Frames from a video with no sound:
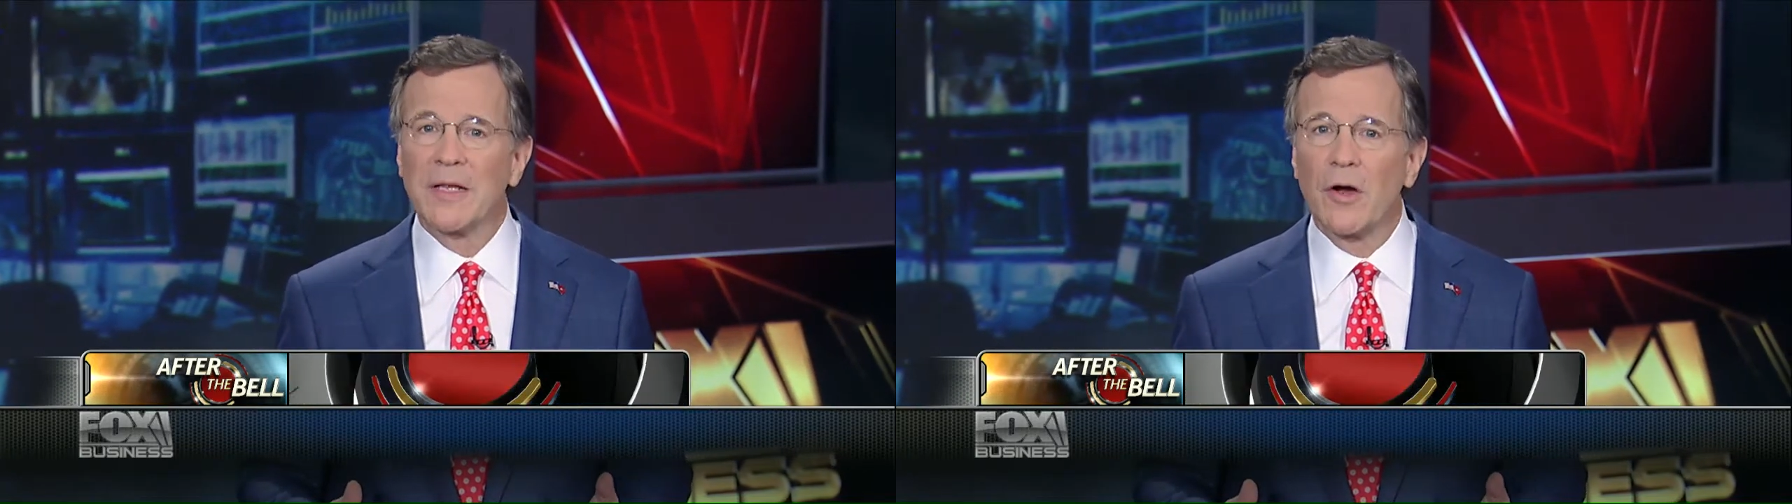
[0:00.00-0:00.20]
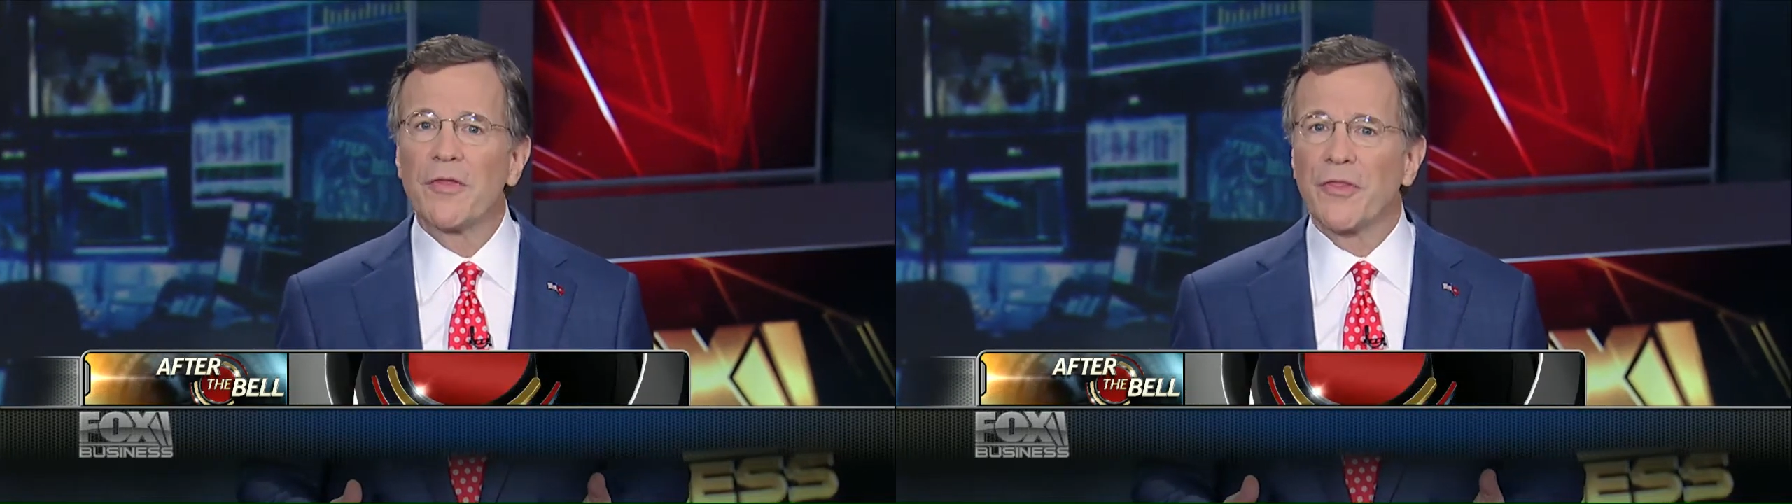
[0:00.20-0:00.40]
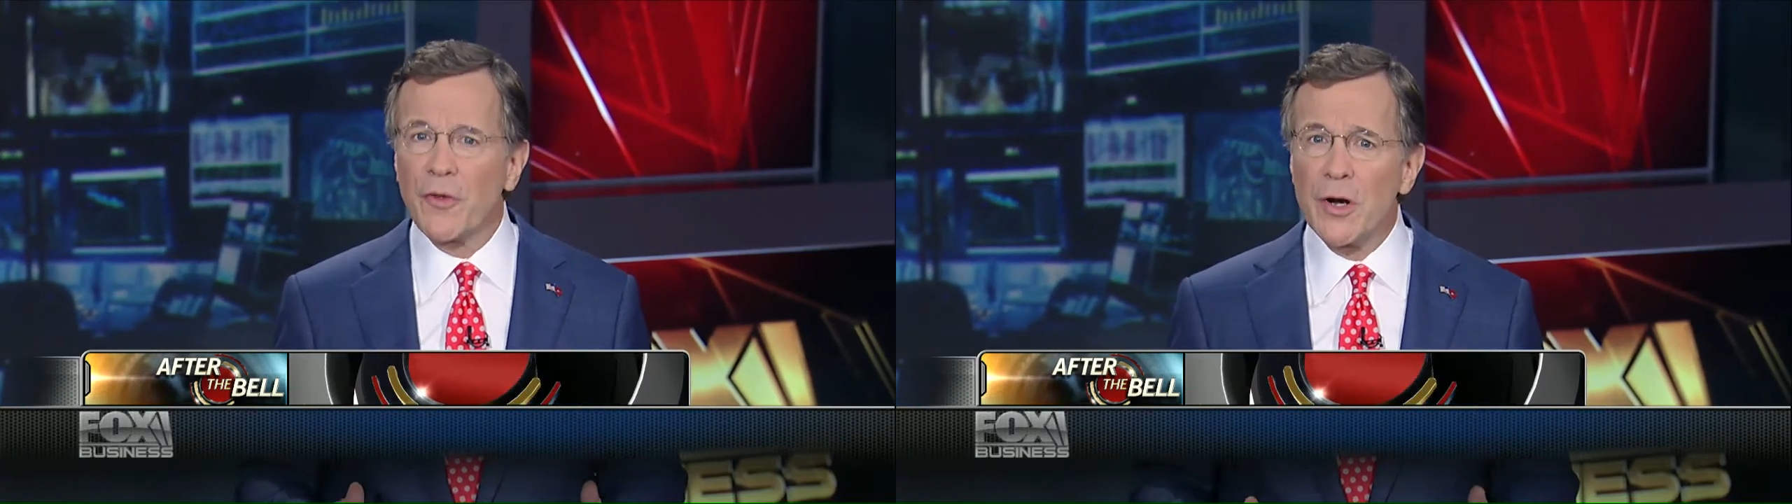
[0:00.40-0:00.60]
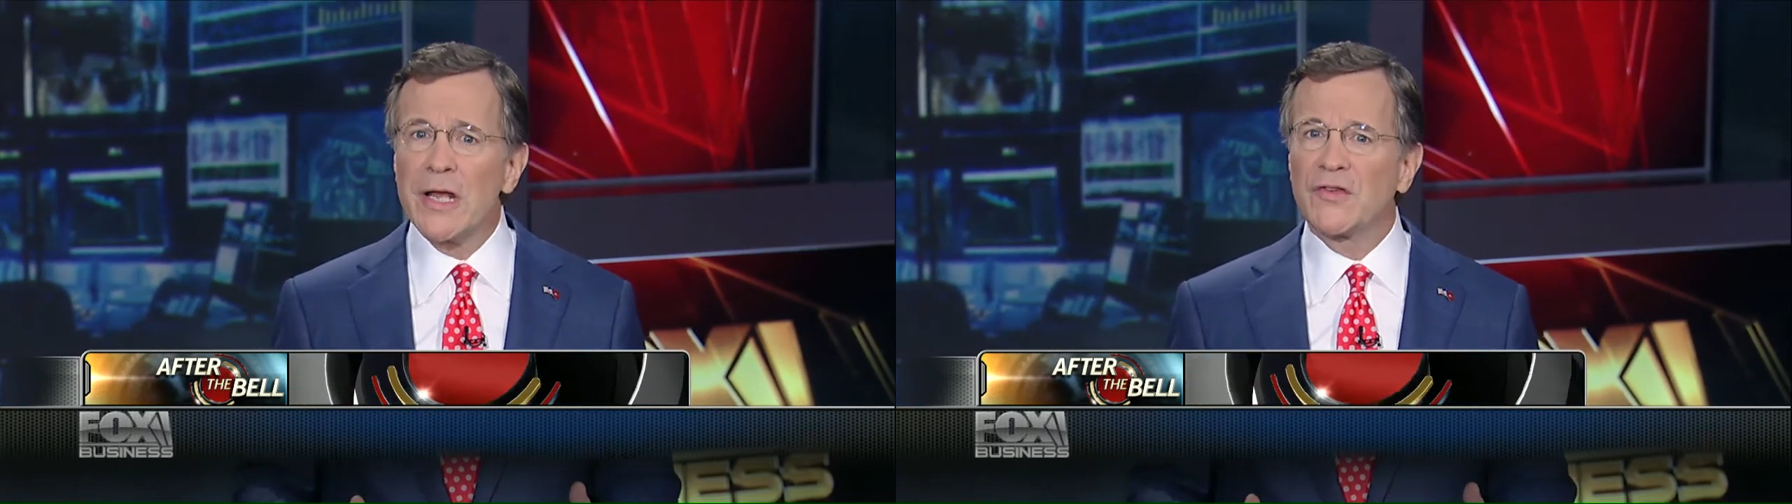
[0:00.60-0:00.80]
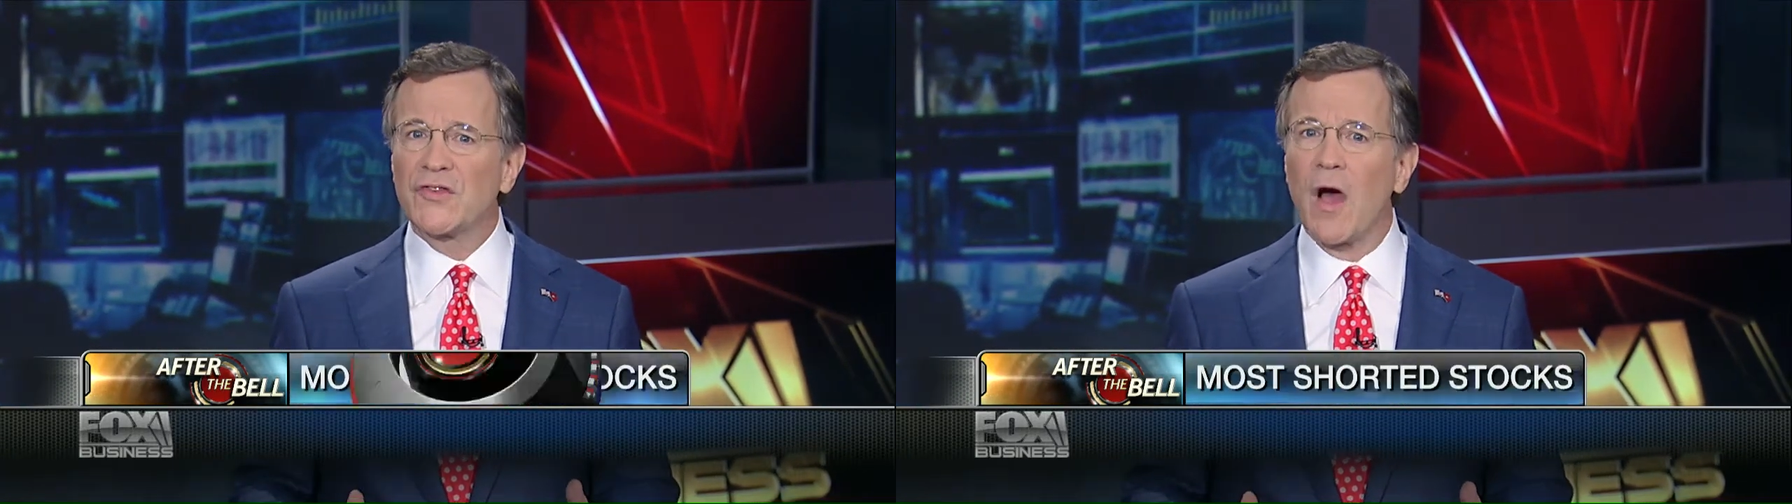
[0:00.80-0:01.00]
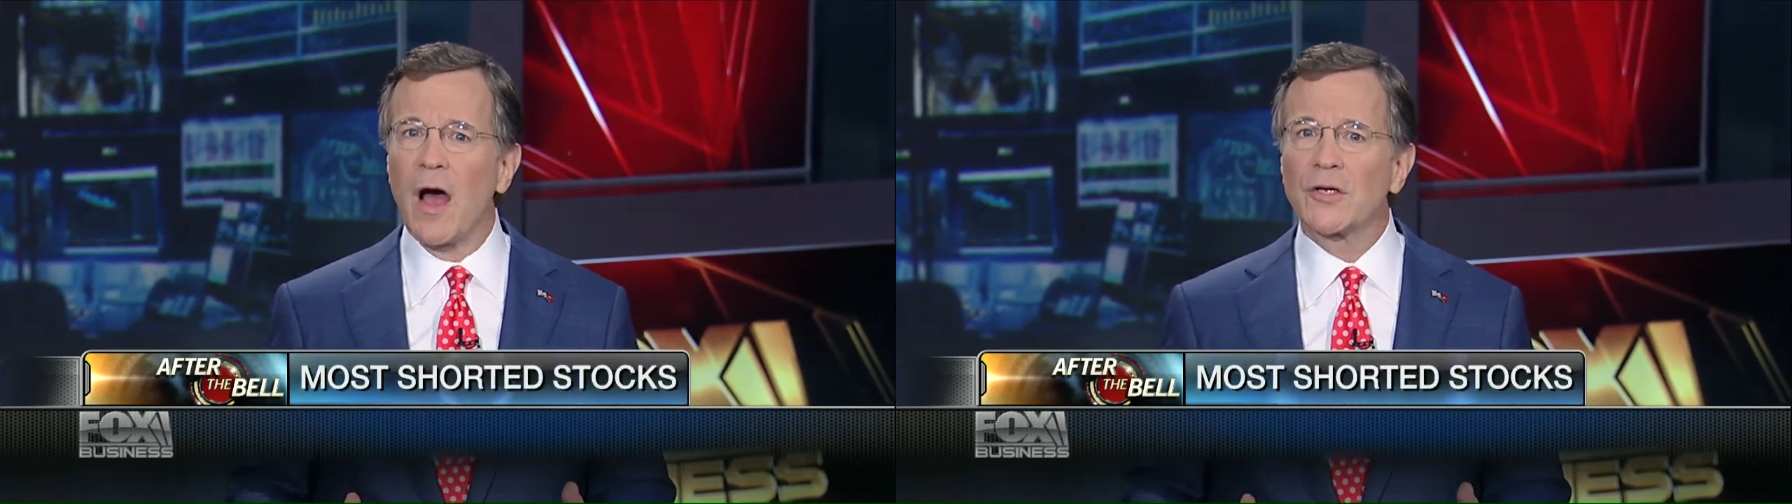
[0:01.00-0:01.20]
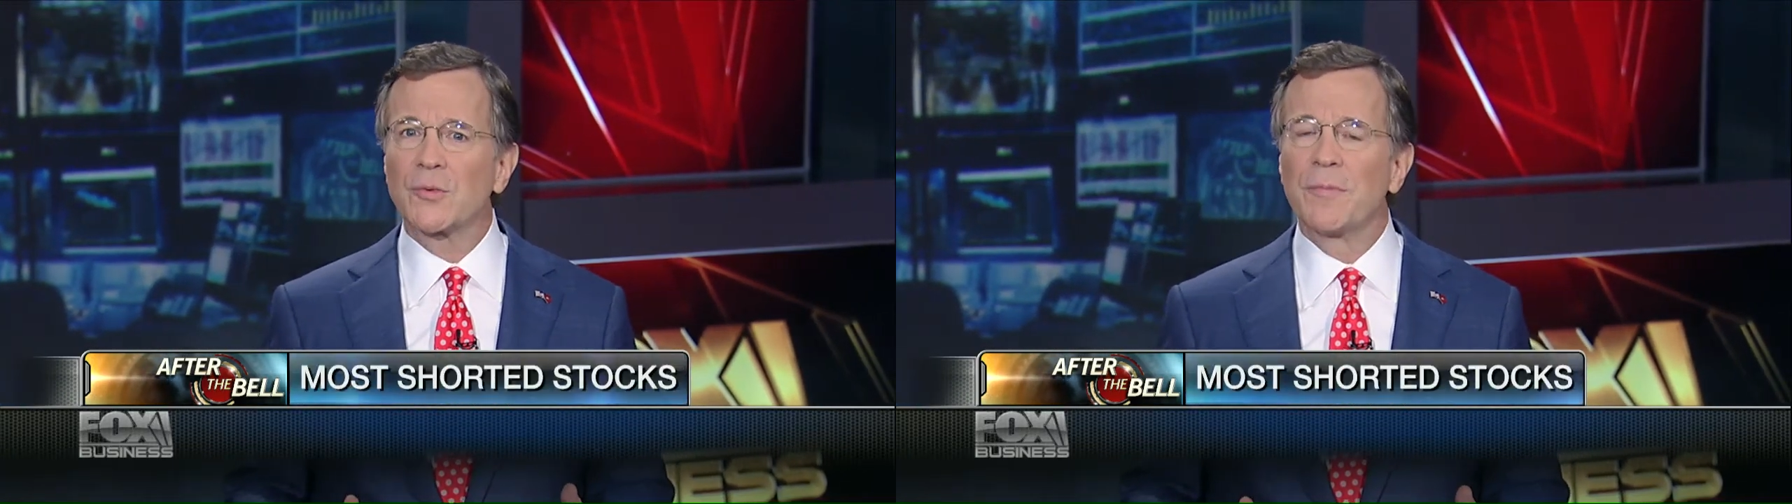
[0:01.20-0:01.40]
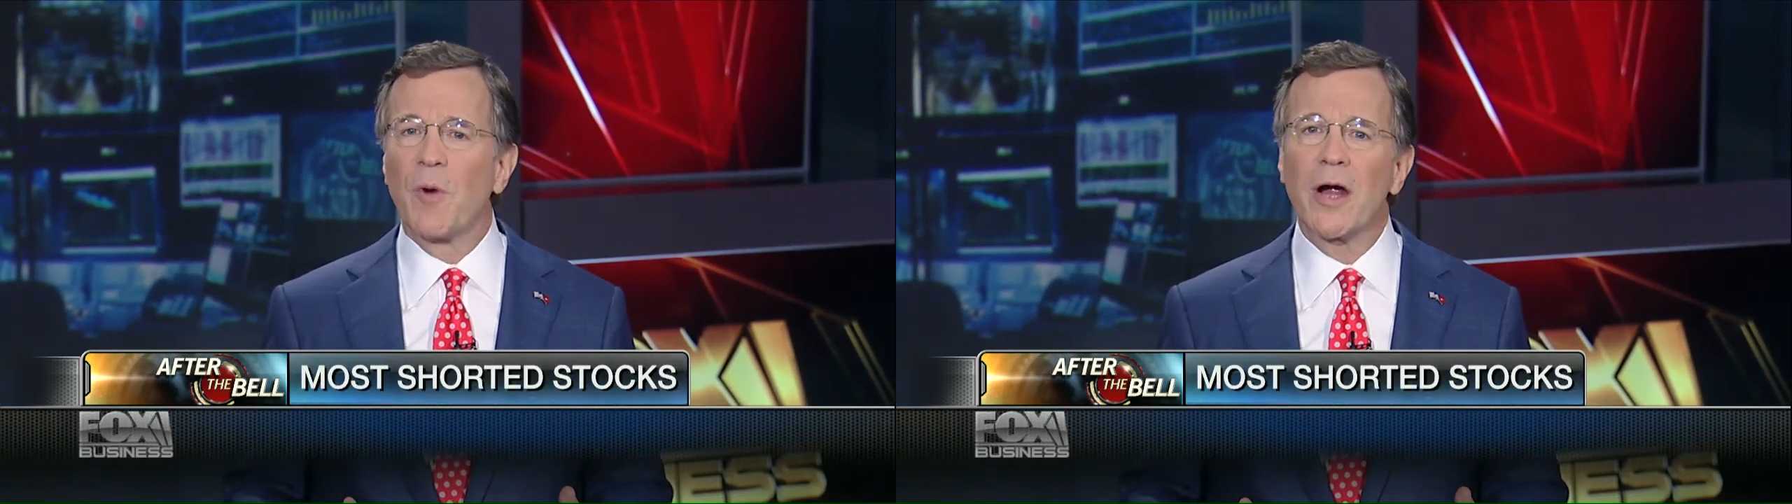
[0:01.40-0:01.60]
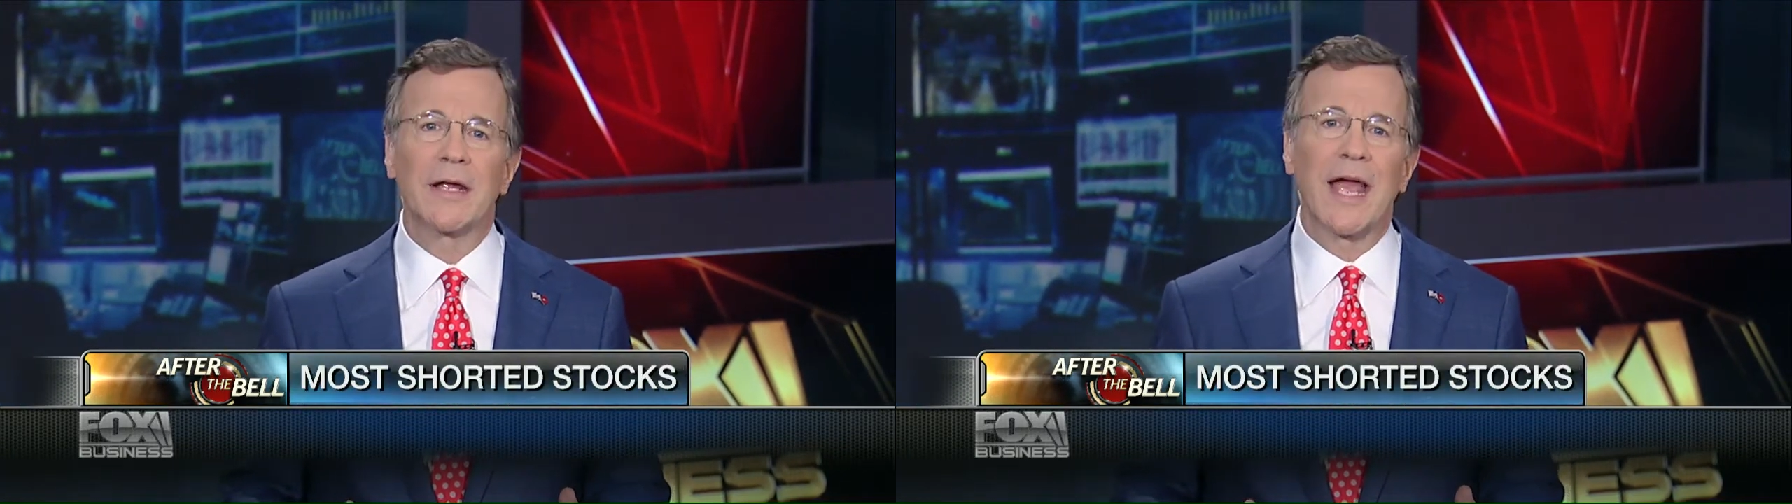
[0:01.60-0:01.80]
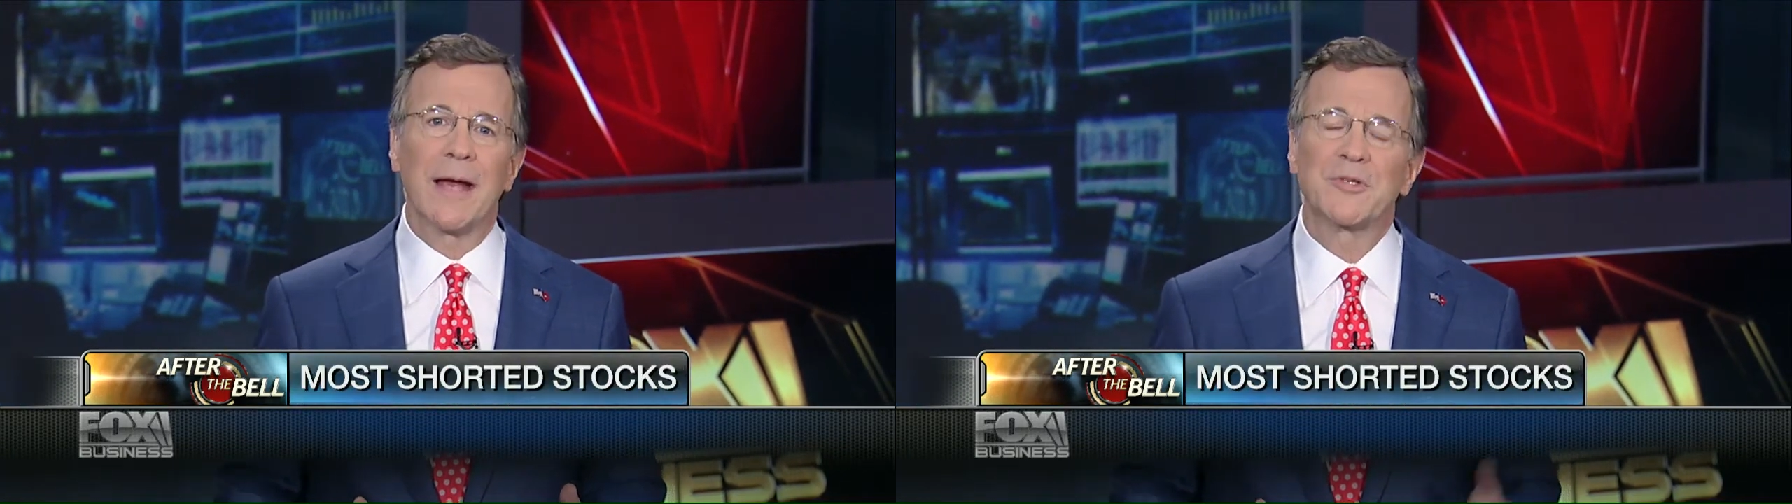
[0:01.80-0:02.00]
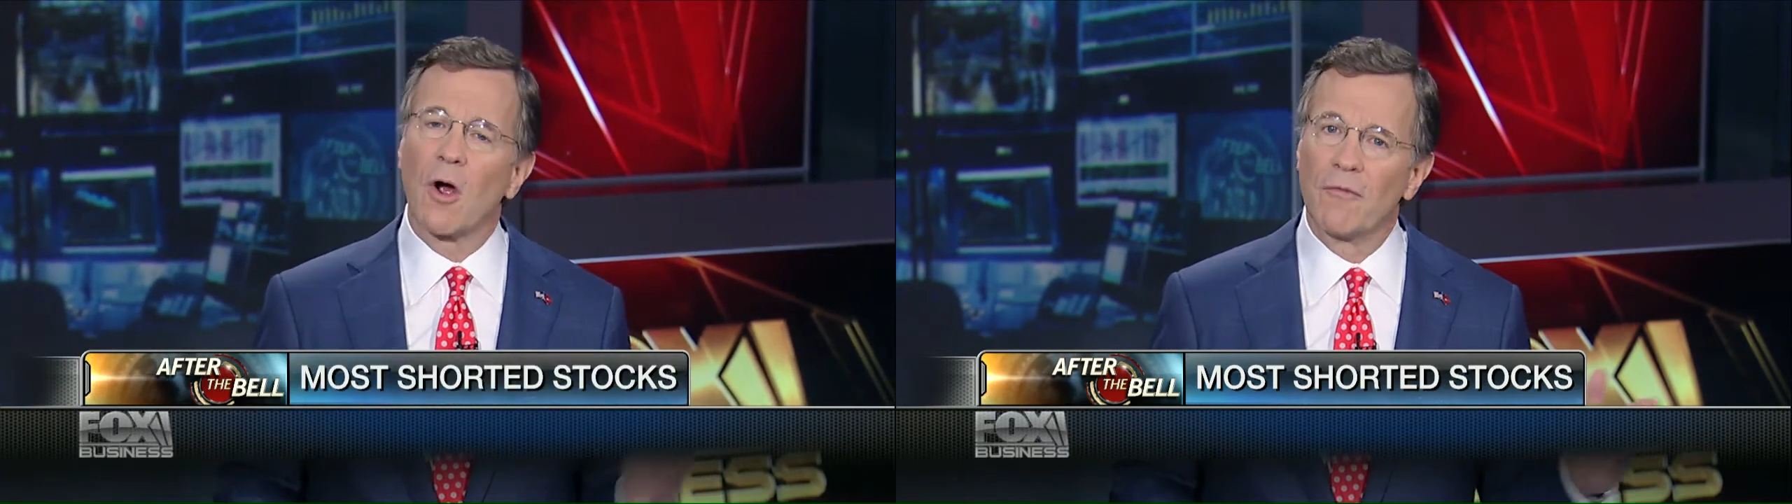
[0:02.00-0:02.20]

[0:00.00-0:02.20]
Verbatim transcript: but there are 30 stocks with market caps